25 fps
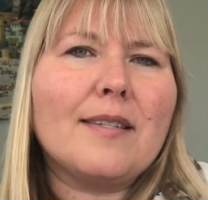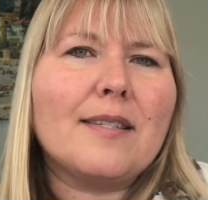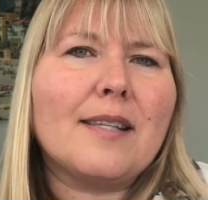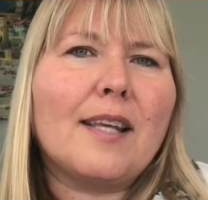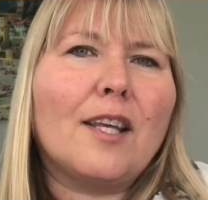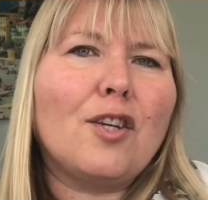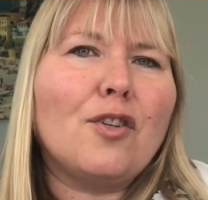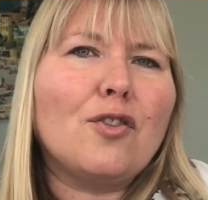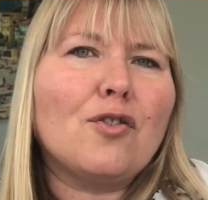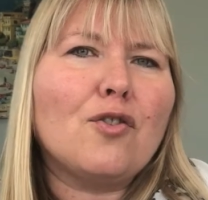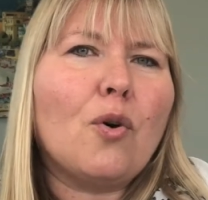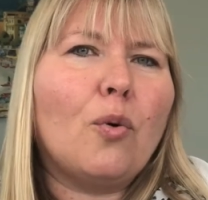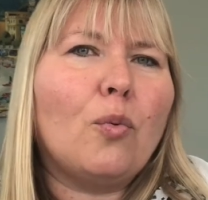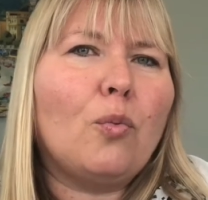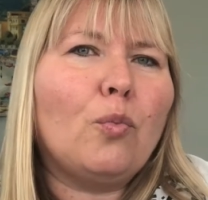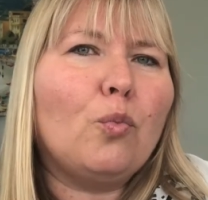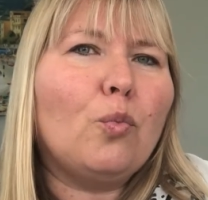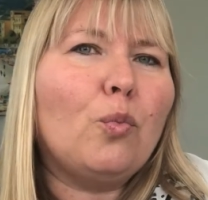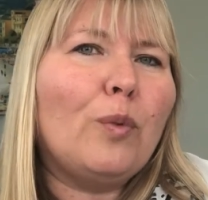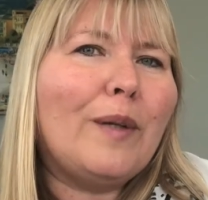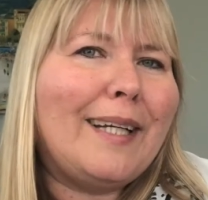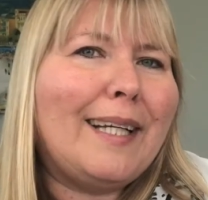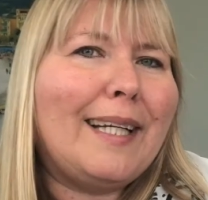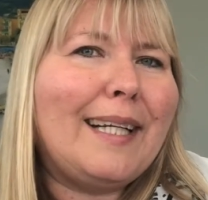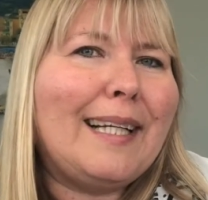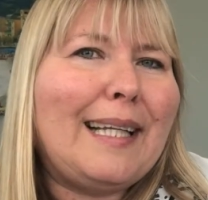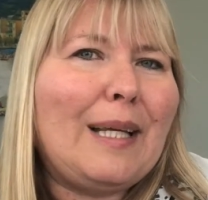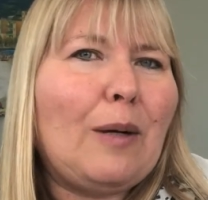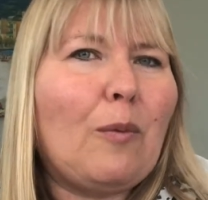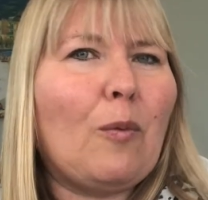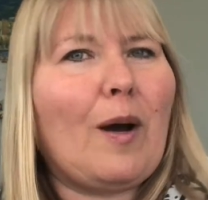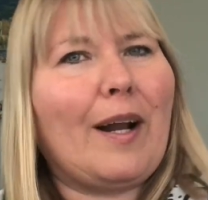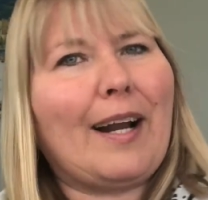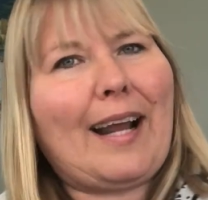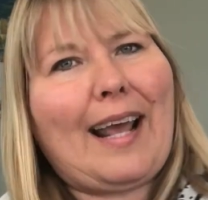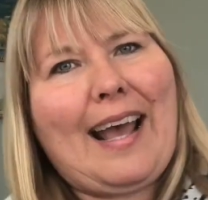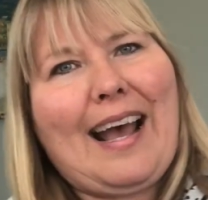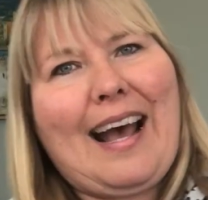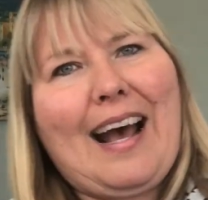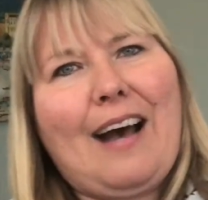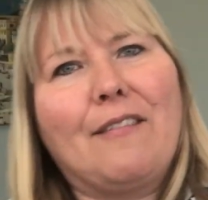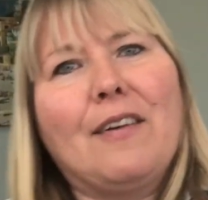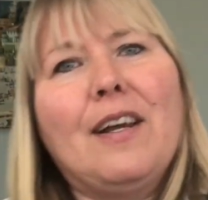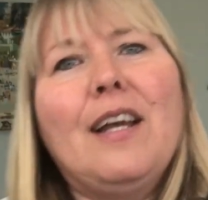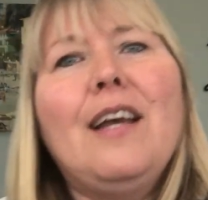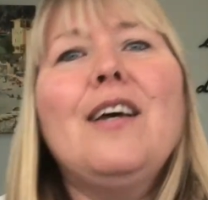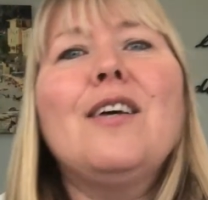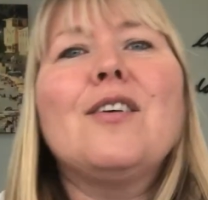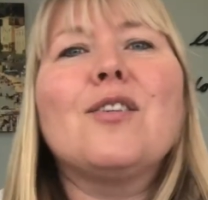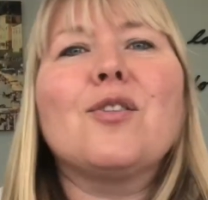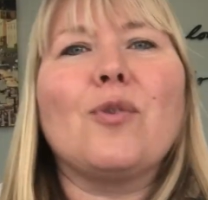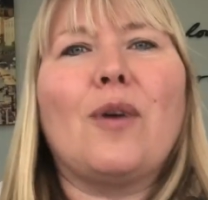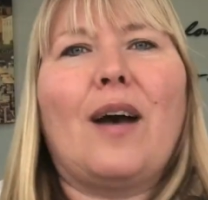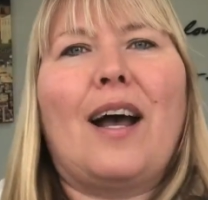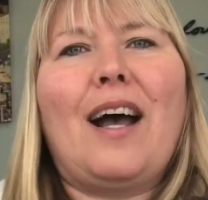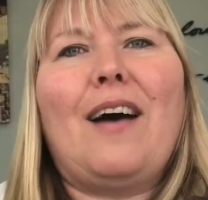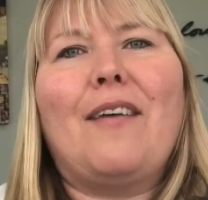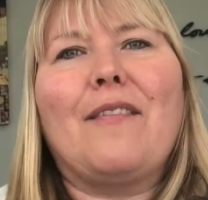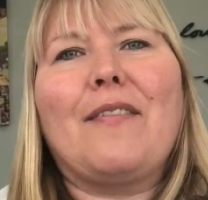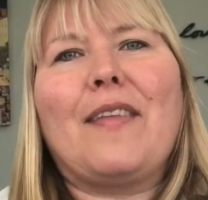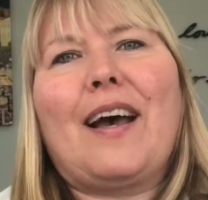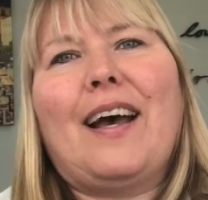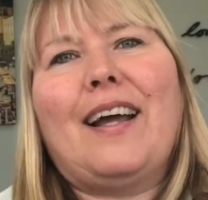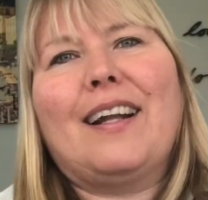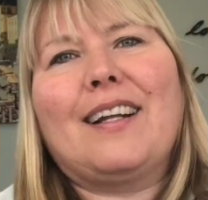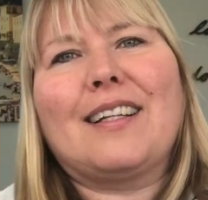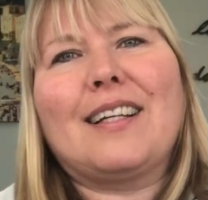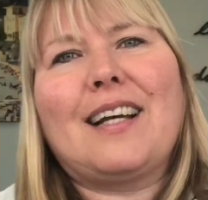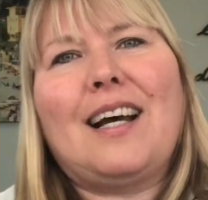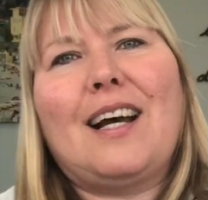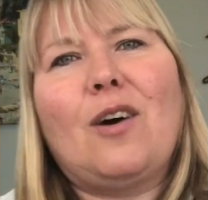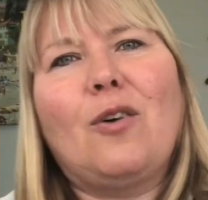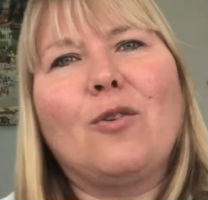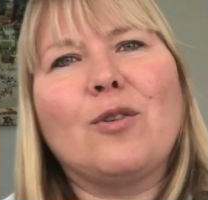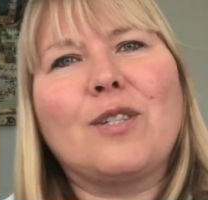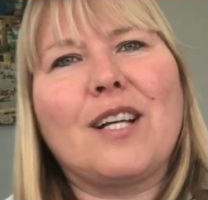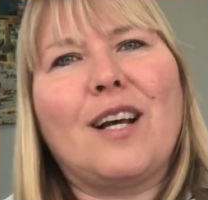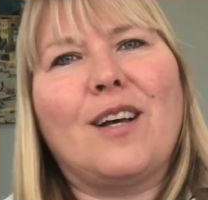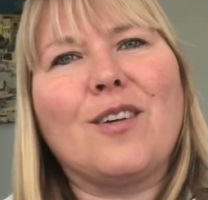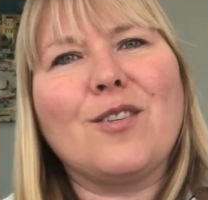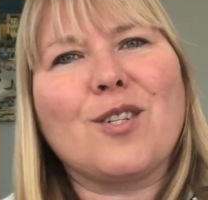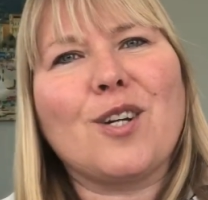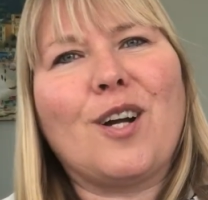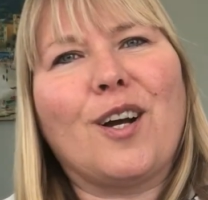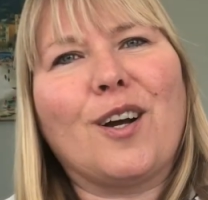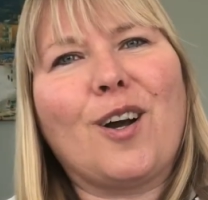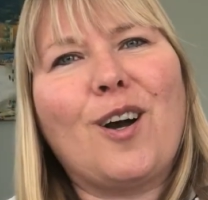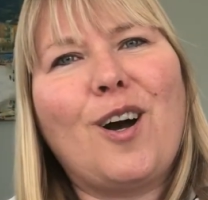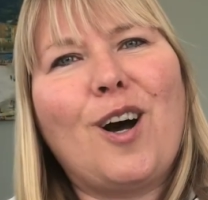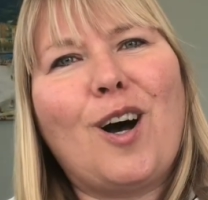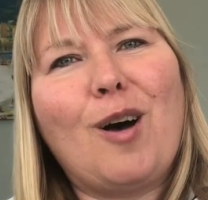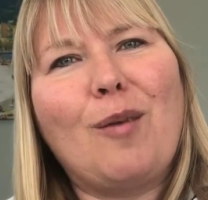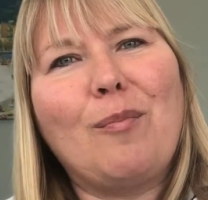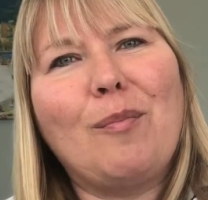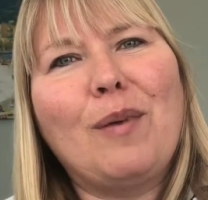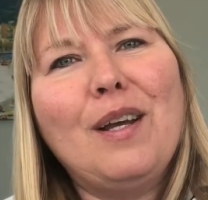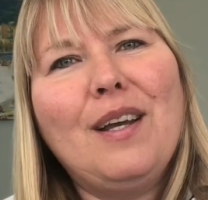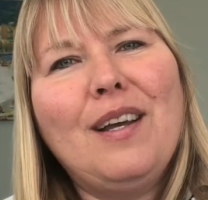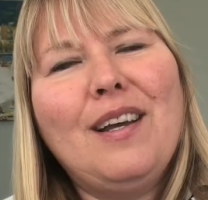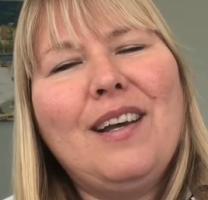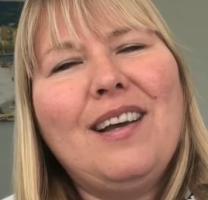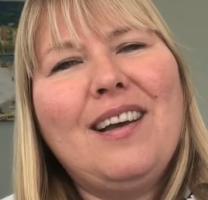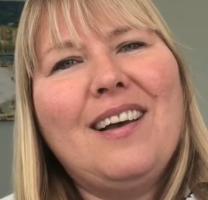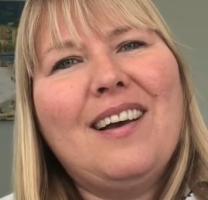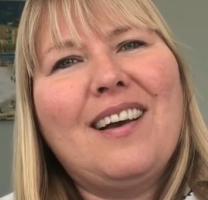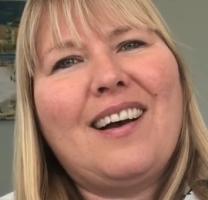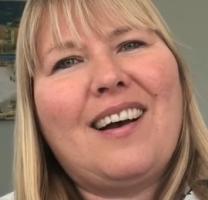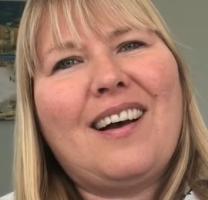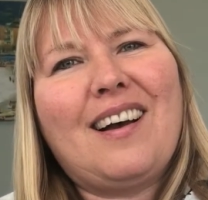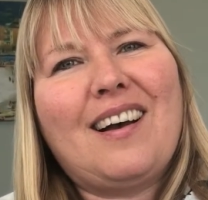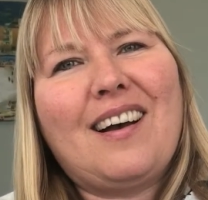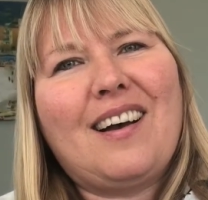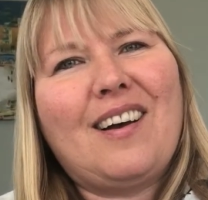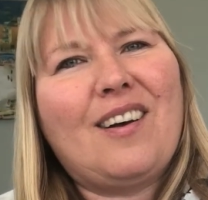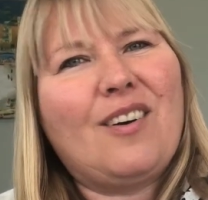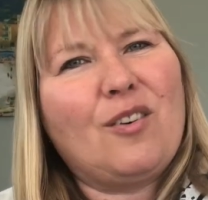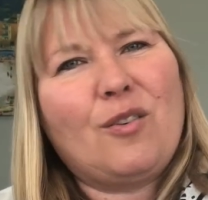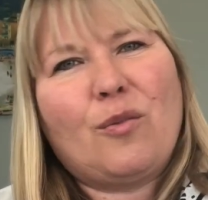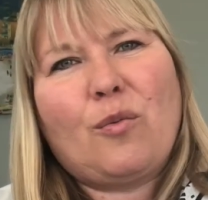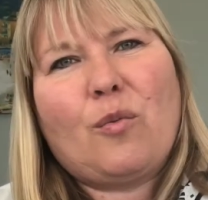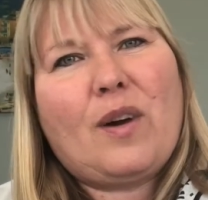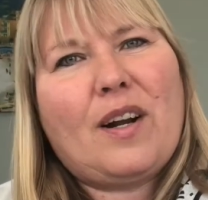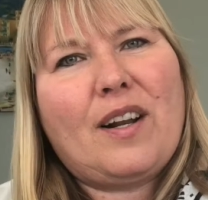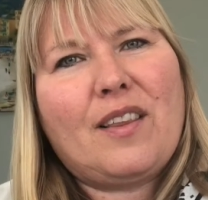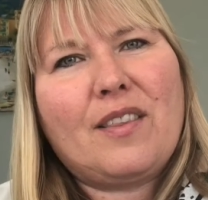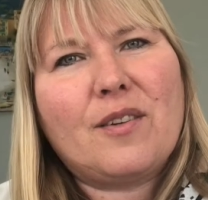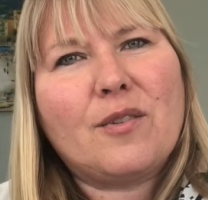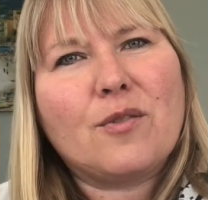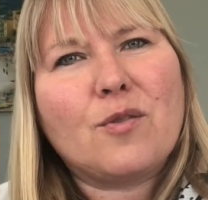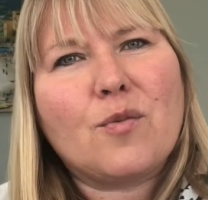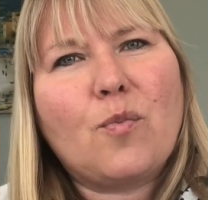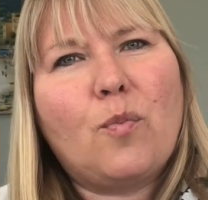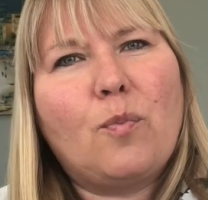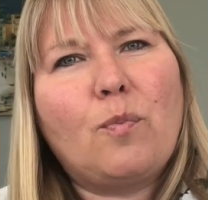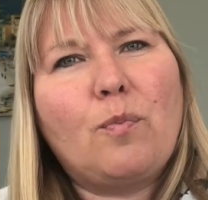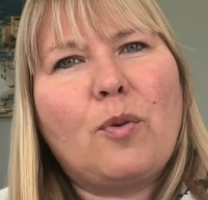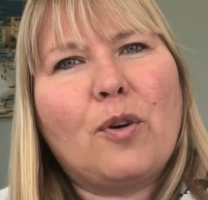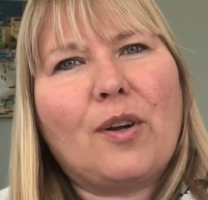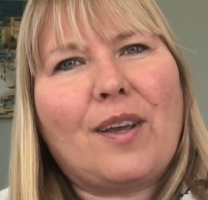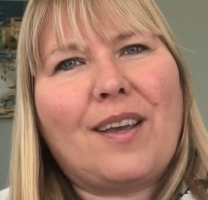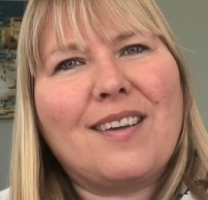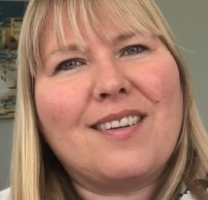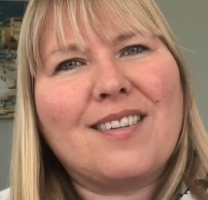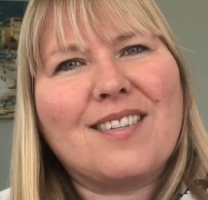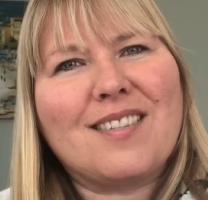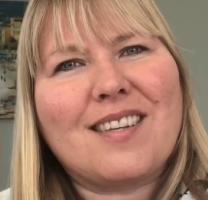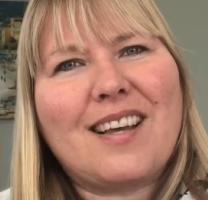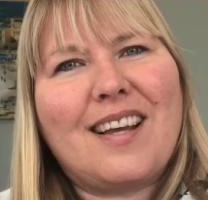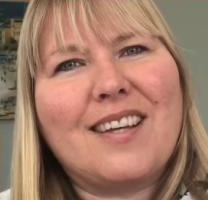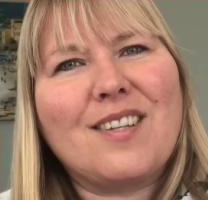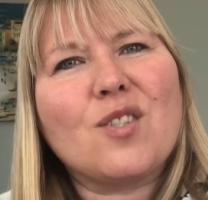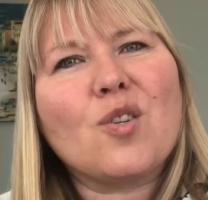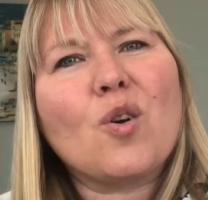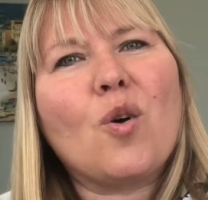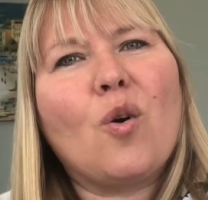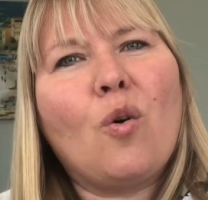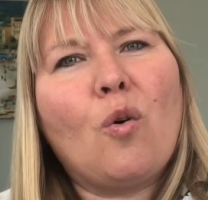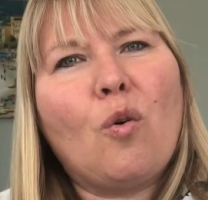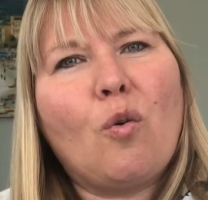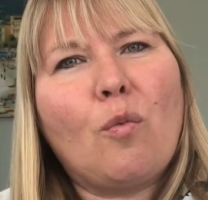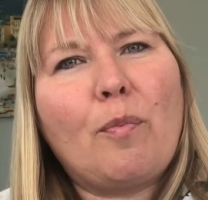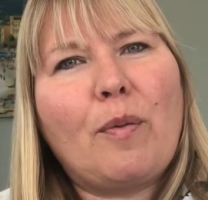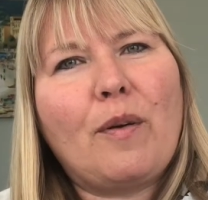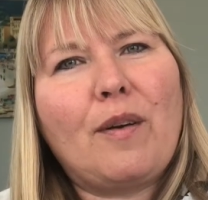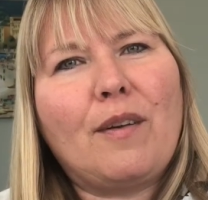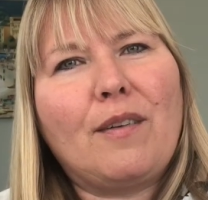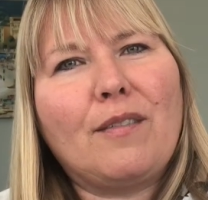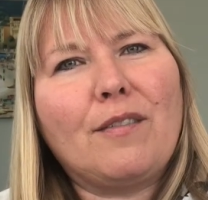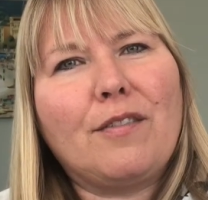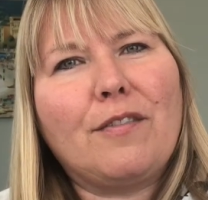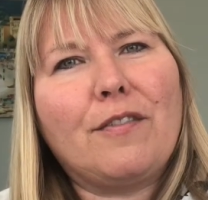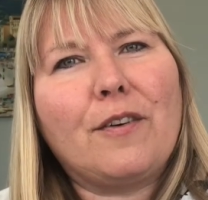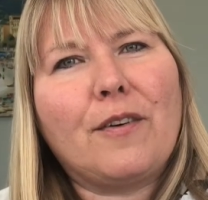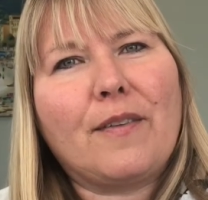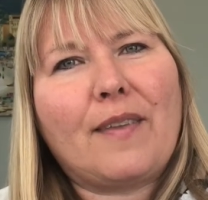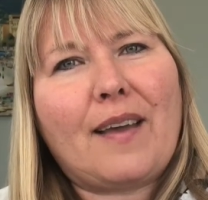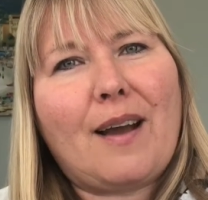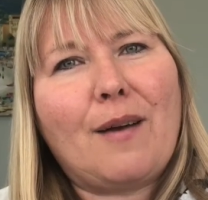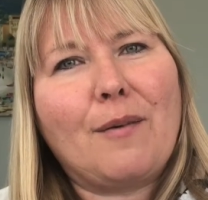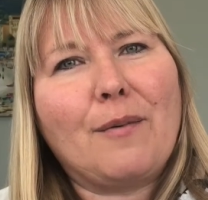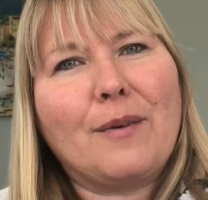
that you don't really want to have. So have that hotels.com or one of those booking sites open for that